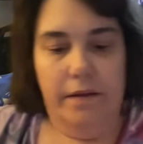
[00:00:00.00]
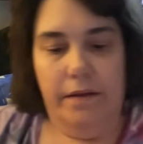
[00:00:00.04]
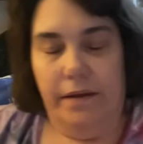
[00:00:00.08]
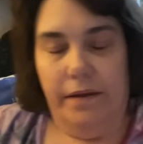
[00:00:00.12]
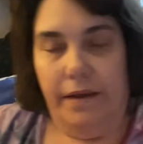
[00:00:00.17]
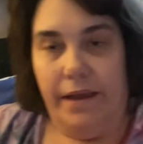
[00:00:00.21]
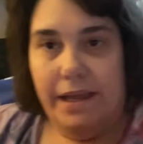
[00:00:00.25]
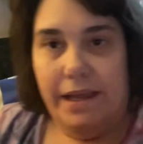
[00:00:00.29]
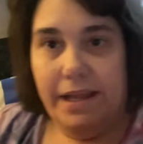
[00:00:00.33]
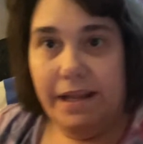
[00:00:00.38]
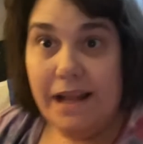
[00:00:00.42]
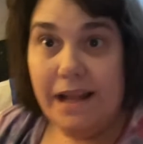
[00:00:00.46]

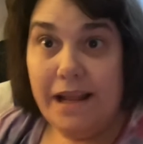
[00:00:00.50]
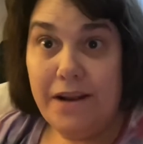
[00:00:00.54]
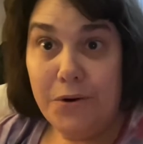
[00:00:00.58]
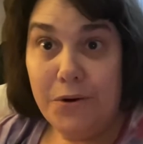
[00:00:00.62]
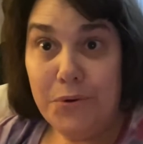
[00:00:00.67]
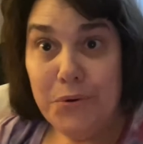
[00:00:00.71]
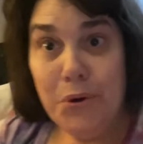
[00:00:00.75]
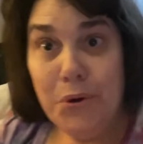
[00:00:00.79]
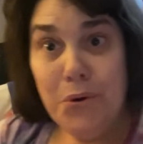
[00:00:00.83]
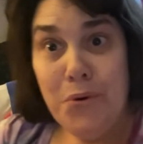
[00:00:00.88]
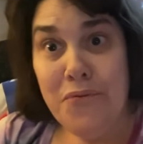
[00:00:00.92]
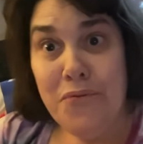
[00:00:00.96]
and I
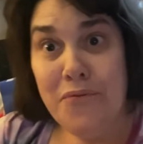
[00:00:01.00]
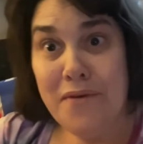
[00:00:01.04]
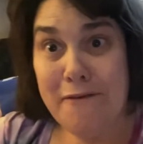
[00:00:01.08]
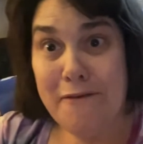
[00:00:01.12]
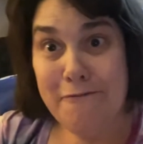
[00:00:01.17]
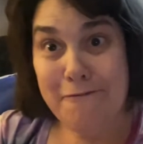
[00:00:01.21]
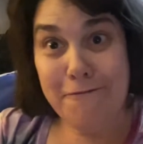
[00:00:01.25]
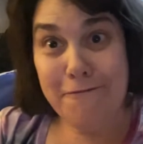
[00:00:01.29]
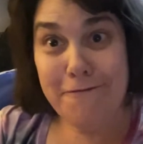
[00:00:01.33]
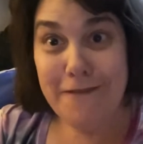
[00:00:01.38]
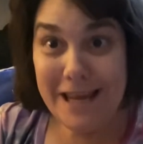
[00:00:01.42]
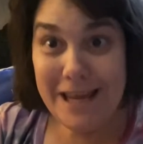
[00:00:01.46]
don't know if I'm
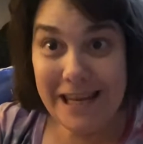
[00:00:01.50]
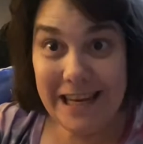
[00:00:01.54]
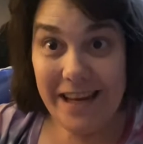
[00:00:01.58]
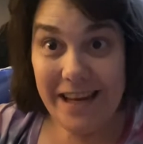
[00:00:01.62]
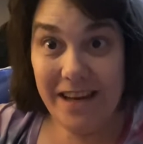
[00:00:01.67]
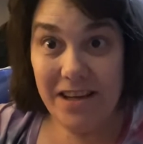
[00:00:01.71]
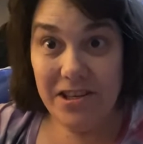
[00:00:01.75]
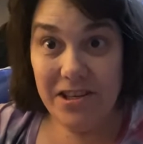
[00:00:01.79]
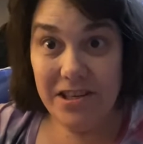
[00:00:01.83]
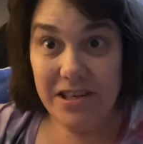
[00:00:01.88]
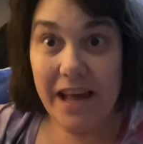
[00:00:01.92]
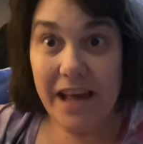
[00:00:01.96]

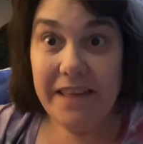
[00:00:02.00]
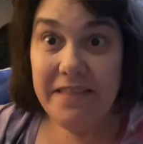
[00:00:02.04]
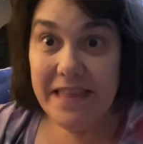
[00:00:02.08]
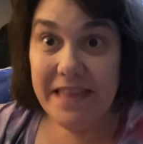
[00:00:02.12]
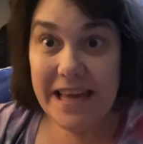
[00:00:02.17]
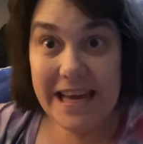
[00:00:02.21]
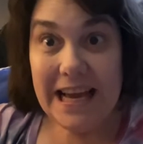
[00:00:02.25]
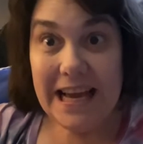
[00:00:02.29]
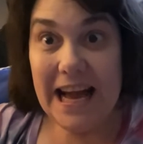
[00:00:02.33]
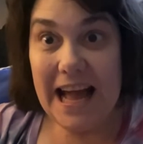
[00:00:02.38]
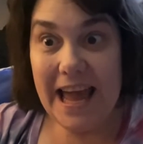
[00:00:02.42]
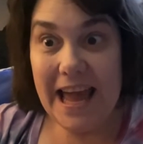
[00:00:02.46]
finished. I
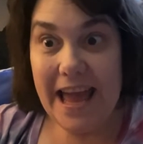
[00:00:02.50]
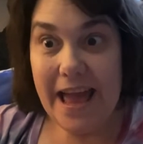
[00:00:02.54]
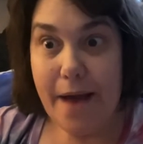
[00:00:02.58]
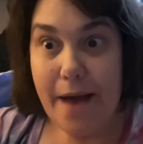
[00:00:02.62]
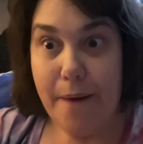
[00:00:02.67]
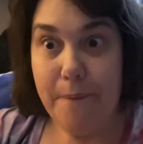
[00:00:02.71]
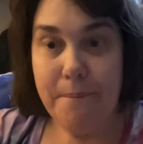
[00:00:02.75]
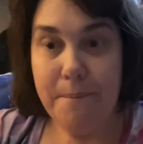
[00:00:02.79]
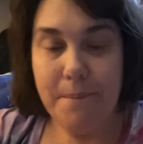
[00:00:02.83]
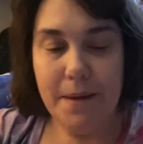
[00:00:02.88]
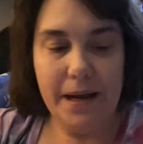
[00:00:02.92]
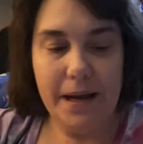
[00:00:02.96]
think I
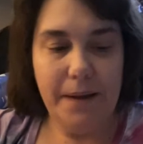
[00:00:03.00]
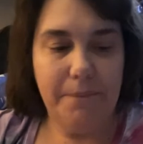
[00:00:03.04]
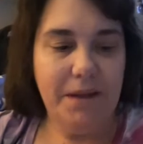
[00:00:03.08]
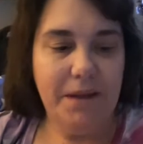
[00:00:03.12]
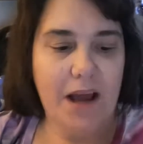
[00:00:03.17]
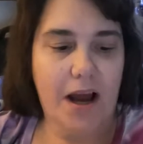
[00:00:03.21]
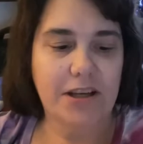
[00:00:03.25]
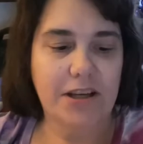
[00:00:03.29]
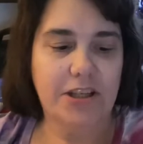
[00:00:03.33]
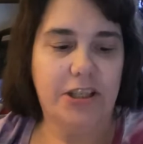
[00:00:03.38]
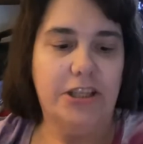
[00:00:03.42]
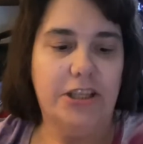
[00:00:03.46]
am, but I'm
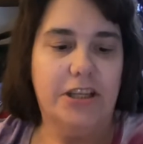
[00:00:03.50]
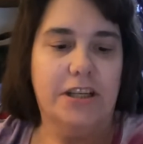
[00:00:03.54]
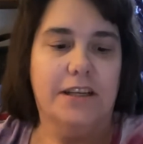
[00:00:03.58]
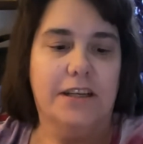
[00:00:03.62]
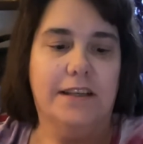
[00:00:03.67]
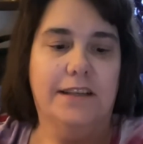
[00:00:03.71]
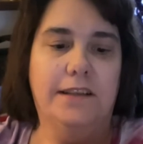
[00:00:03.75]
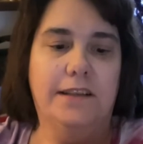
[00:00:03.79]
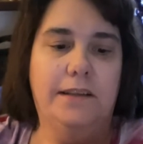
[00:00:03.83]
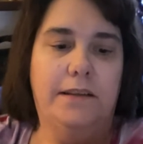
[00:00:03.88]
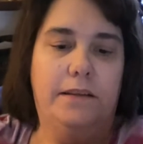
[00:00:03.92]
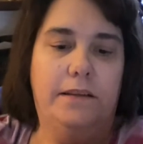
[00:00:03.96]
not sure,